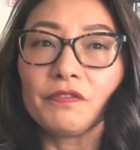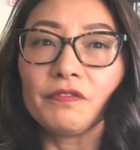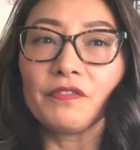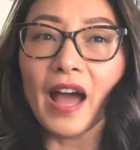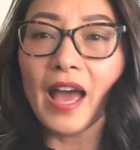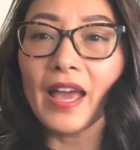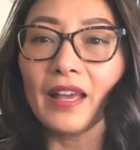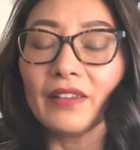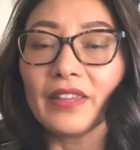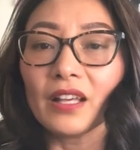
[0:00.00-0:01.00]
Fi,
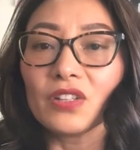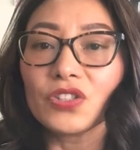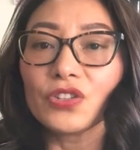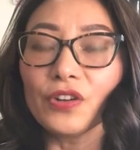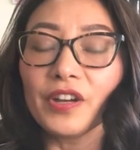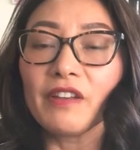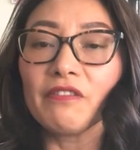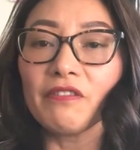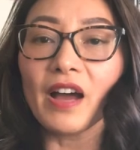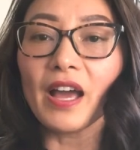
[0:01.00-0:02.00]
I think it's
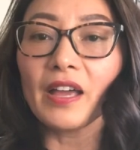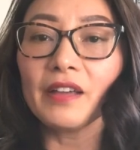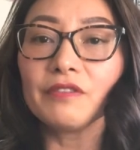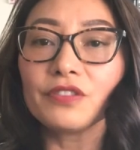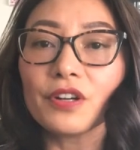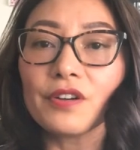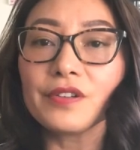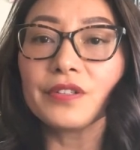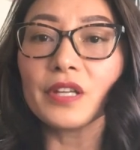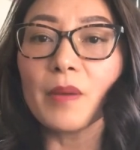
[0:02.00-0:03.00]

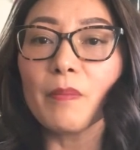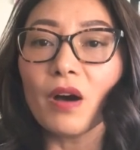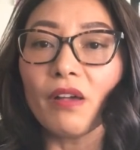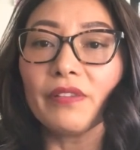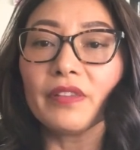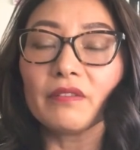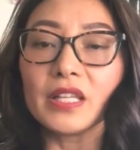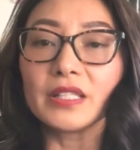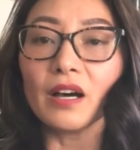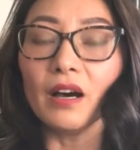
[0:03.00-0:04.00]
$35 a month
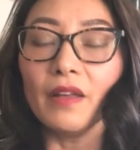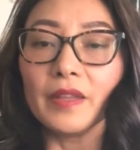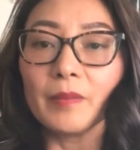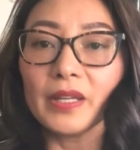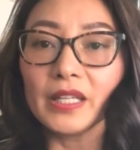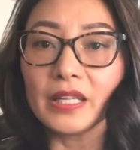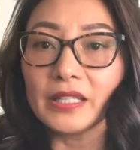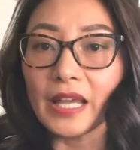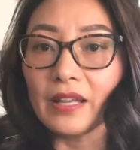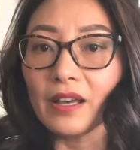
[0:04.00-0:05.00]
with
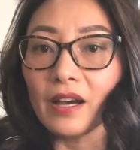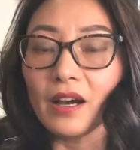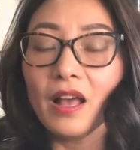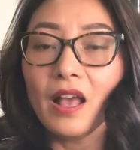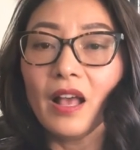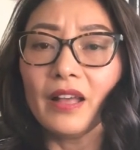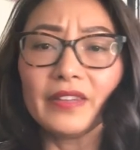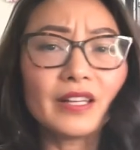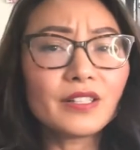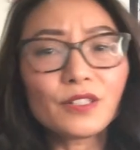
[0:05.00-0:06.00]
unlimited data. And
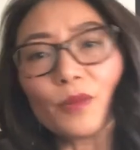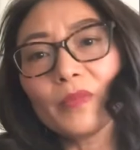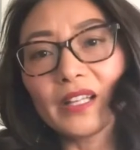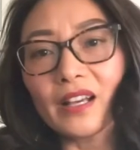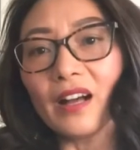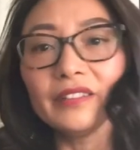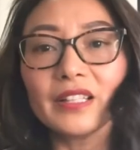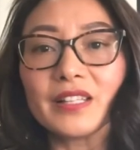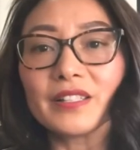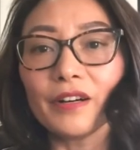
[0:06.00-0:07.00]
there are so many
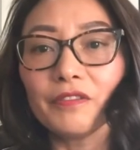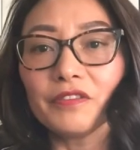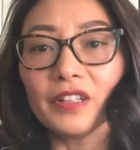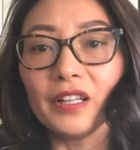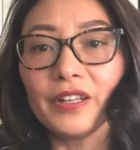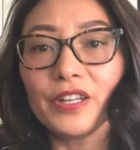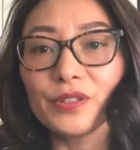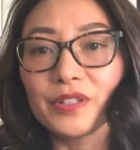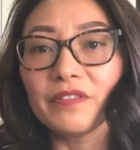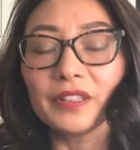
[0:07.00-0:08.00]
countless of uh,
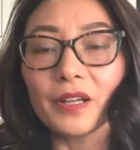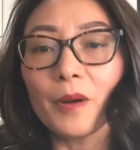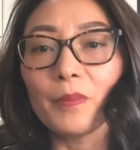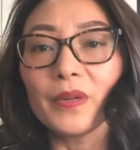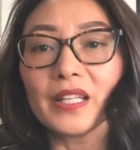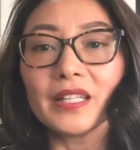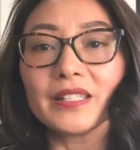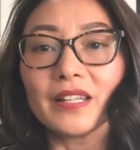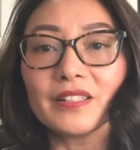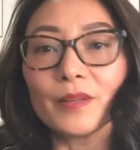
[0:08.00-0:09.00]
new different
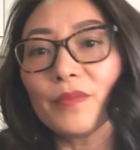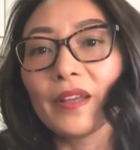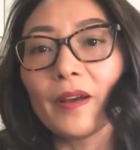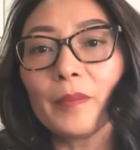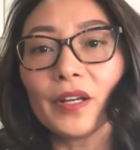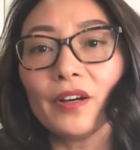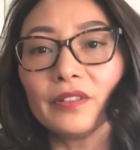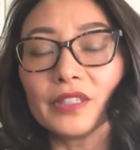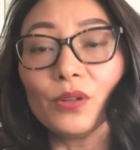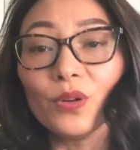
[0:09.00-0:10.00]
companies and something coming
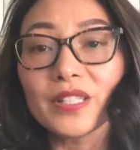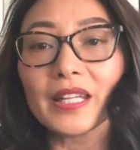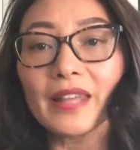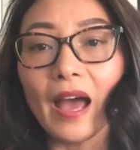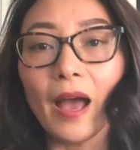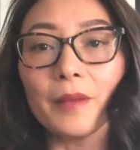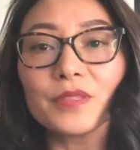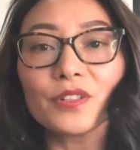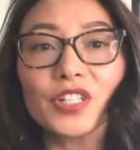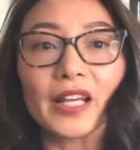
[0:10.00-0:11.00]
out all the
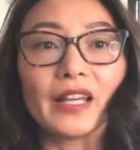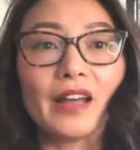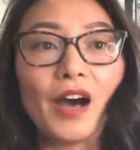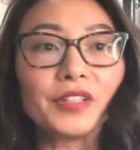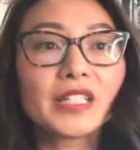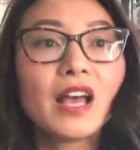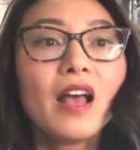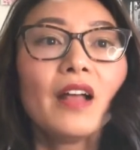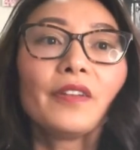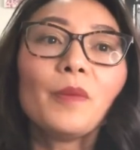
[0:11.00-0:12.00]
time. So check it out.
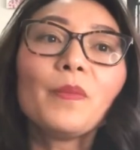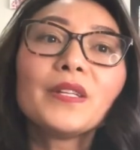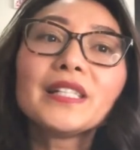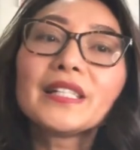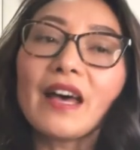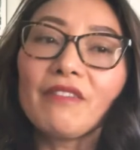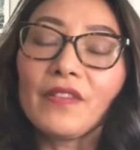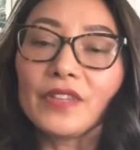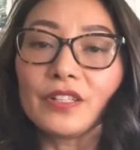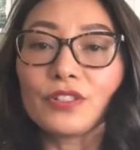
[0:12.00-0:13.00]
Number
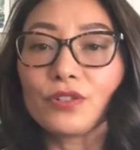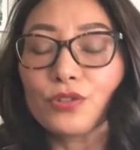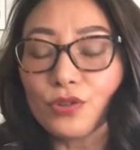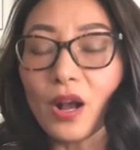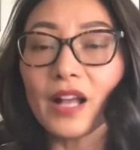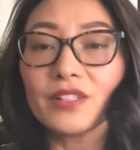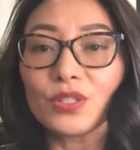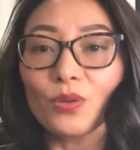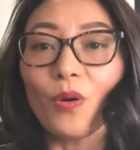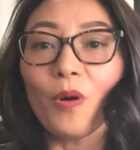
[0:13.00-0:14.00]
seven is
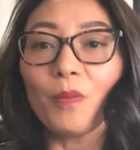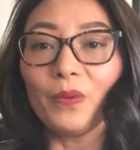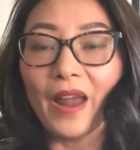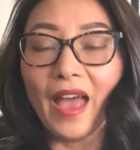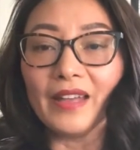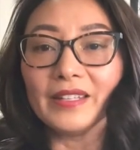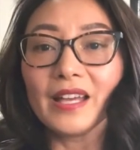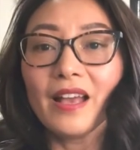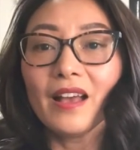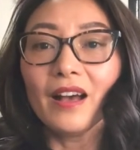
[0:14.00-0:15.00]
TriStore brand.
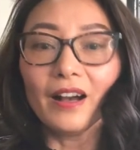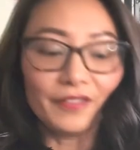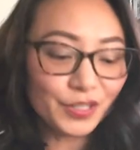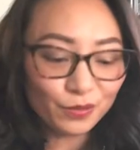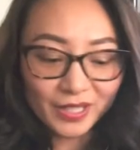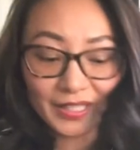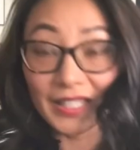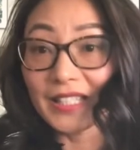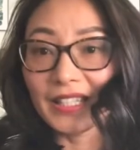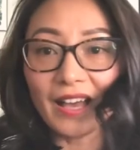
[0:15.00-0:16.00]
Uh, this one's
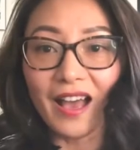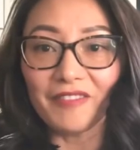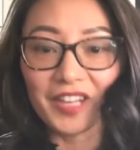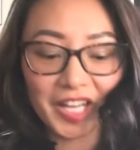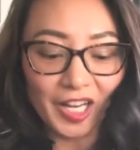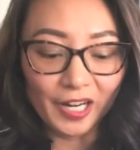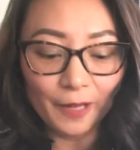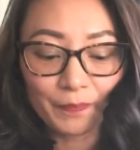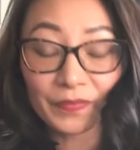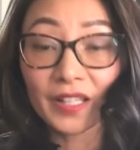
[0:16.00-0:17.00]
easy, I have it
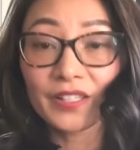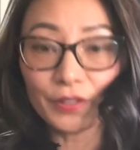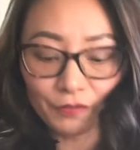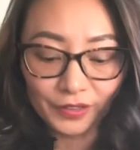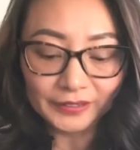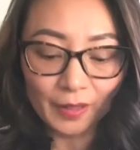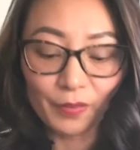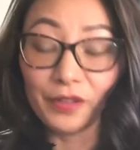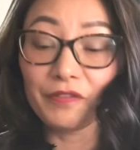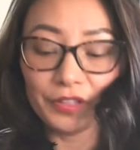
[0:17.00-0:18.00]
here. So for
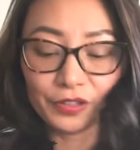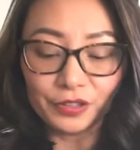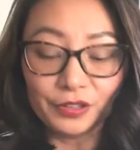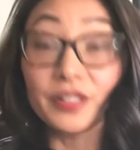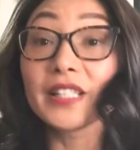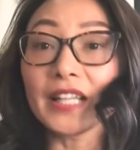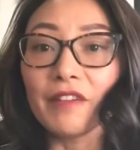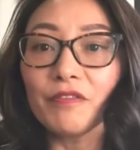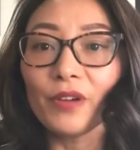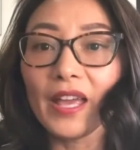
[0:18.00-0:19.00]
example, if you go to
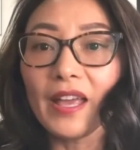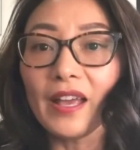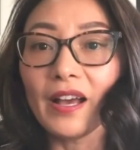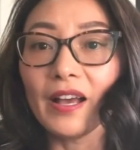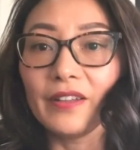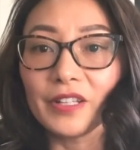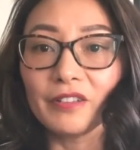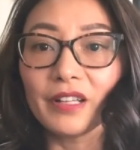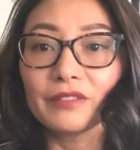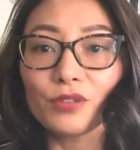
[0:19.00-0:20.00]
Safeway and
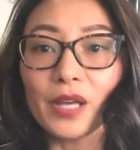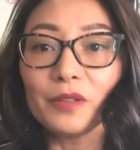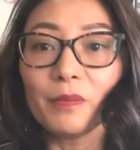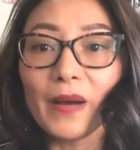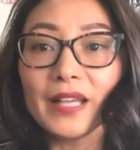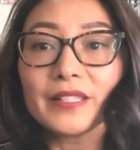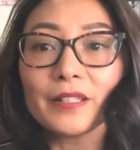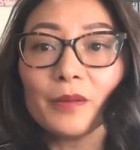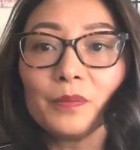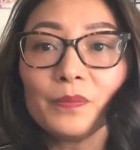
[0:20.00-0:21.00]
you try to buy
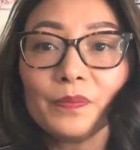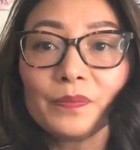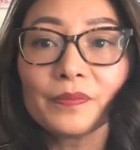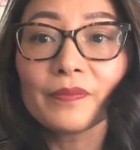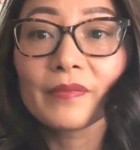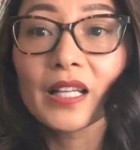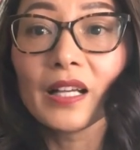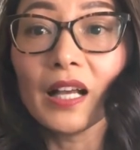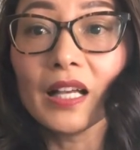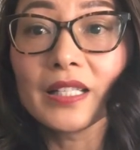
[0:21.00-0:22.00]
some
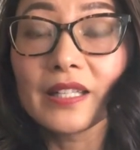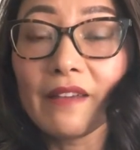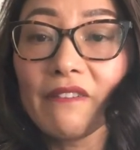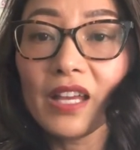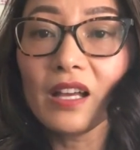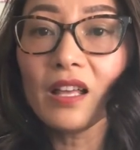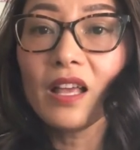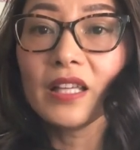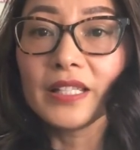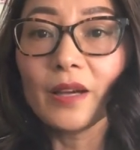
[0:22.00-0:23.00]
uh, stevia,
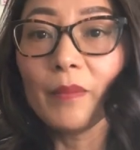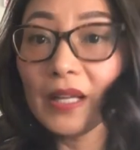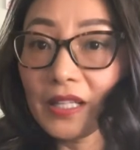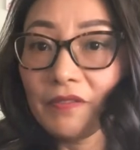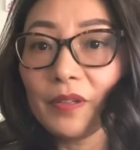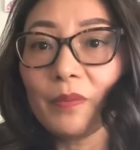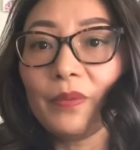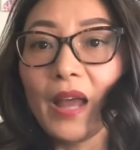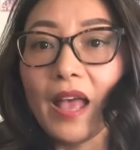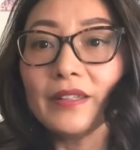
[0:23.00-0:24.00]
there are many different
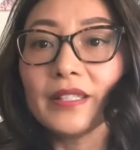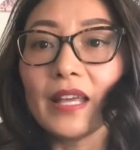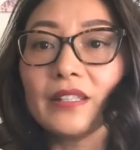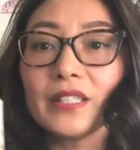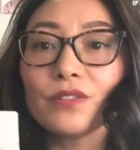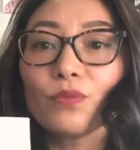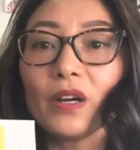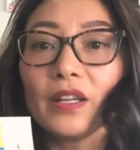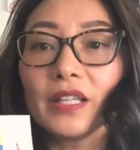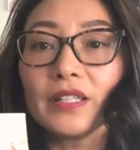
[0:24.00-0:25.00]
brands and this
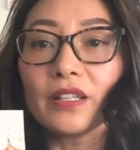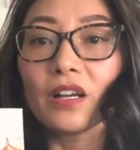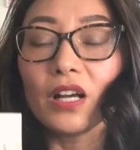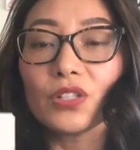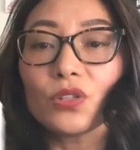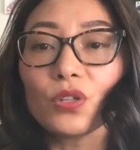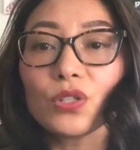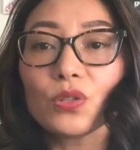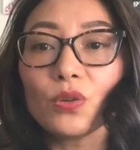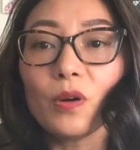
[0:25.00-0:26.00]
one is a Costco
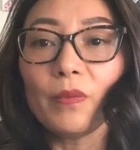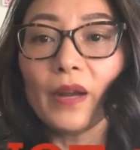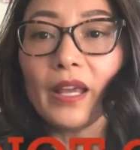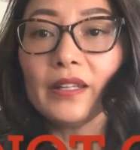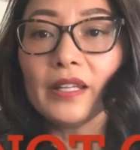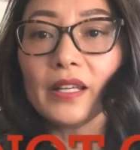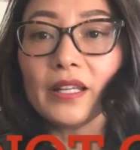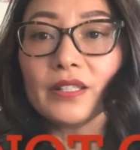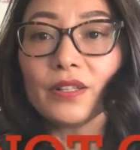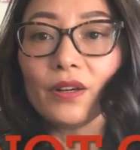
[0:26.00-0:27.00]
store brand,
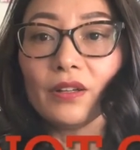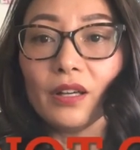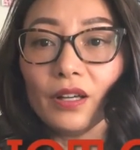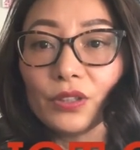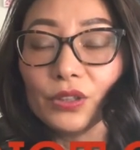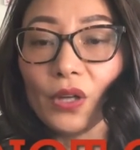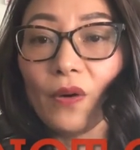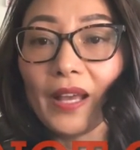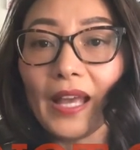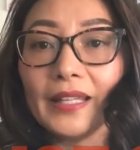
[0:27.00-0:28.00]
is uh, called
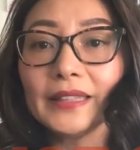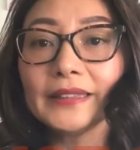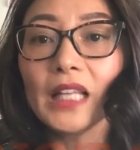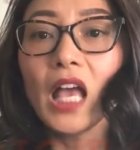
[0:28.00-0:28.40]
Organics.